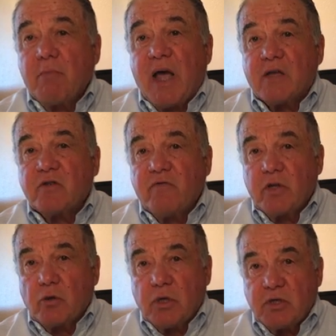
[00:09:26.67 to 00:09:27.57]
massive
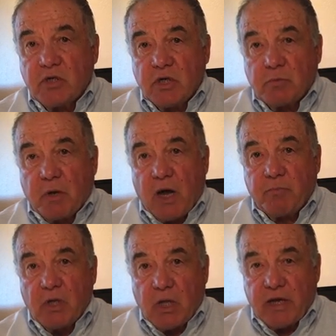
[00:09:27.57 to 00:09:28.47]
increase in its
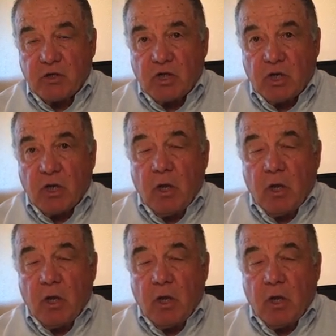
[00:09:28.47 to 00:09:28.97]
population.